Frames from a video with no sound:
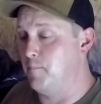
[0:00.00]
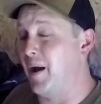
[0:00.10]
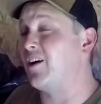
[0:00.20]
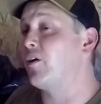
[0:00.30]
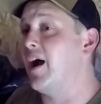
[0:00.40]

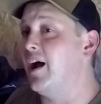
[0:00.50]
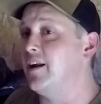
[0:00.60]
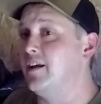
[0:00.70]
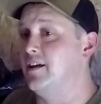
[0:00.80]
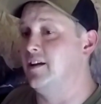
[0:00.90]
better
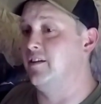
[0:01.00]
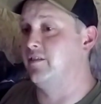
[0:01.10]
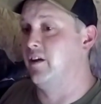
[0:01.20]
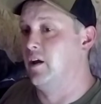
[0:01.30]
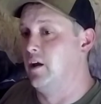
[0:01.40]
at
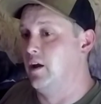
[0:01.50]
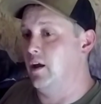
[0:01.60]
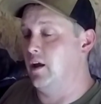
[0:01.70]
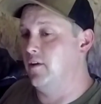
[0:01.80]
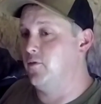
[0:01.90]
is
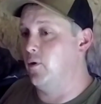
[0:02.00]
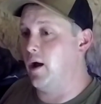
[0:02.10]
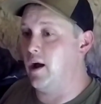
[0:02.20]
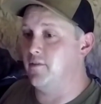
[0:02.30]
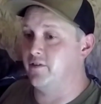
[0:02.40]
if you
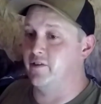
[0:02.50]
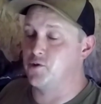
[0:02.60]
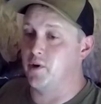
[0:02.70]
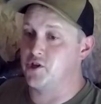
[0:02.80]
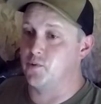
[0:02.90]
have a
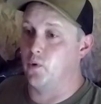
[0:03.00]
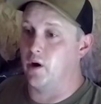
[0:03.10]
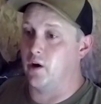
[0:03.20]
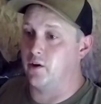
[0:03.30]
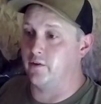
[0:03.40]
situation
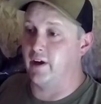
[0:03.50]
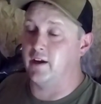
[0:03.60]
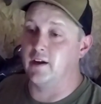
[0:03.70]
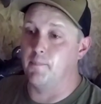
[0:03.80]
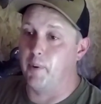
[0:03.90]
where you're
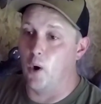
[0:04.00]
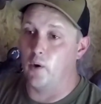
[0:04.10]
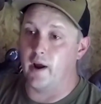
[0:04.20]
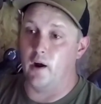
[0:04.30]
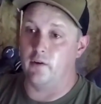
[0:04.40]
taking a
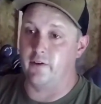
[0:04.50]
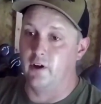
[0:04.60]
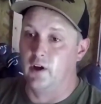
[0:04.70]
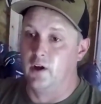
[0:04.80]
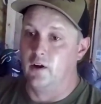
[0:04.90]
boat out
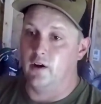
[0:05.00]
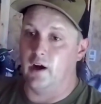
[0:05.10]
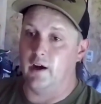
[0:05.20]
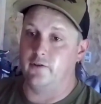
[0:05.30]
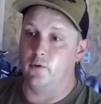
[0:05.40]

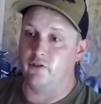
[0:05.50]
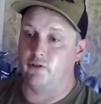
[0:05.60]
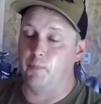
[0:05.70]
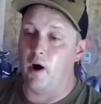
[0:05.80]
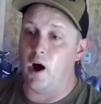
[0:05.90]
to a
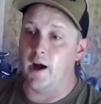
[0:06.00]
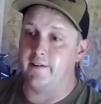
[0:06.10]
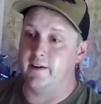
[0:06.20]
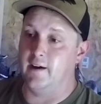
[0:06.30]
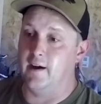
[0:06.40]
spot,
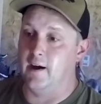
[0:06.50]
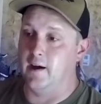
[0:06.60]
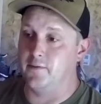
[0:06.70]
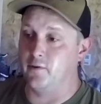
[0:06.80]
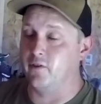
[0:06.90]

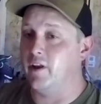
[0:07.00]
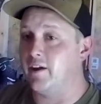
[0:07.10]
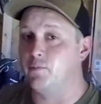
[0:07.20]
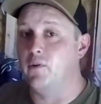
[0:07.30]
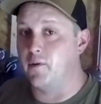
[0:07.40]
there's
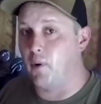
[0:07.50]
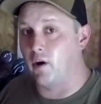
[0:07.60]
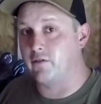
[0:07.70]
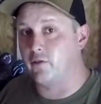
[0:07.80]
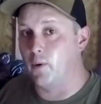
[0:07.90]
less moving
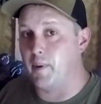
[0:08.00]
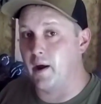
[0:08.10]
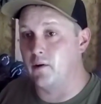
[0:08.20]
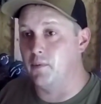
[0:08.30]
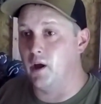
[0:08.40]
parts to a
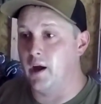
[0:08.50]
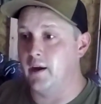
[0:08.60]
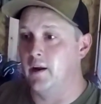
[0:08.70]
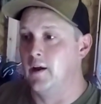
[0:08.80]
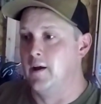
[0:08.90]
panel
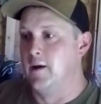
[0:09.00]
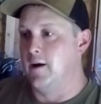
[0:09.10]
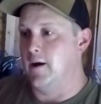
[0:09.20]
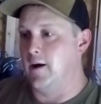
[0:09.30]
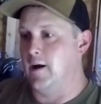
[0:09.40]
blind.
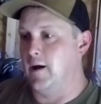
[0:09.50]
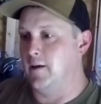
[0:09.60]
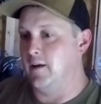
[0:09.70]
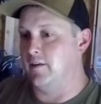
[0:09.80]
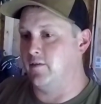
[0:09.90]

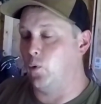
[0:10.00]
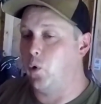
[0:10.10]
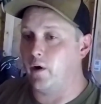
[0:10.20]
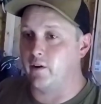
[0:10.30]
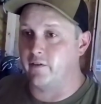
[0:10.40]
It's
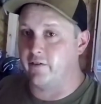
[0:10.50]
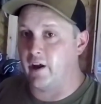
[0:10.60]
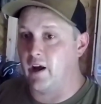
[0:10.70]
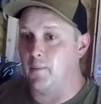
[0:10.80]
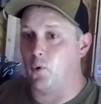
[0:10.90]
quicker to
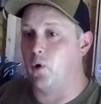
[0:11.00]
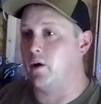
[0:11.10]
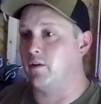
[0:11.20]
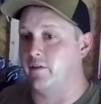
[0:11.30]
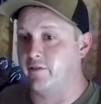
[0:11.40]
set up,
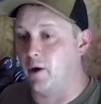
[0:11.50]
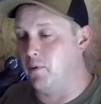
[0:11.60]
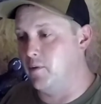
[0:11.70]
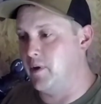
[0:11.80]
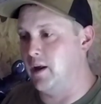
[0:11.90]
quicker to
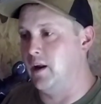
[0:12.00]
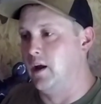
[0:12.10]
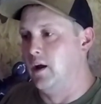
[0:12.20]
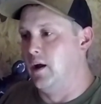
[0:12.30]
stubble them in.